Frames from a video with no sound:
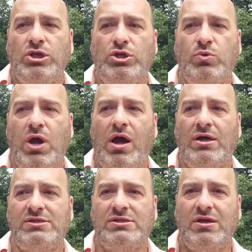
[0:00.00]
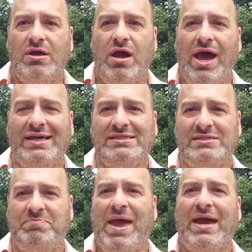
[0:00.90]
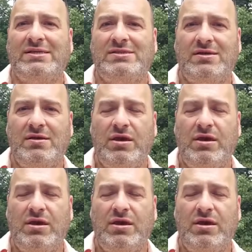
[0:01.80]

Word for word: you can't expect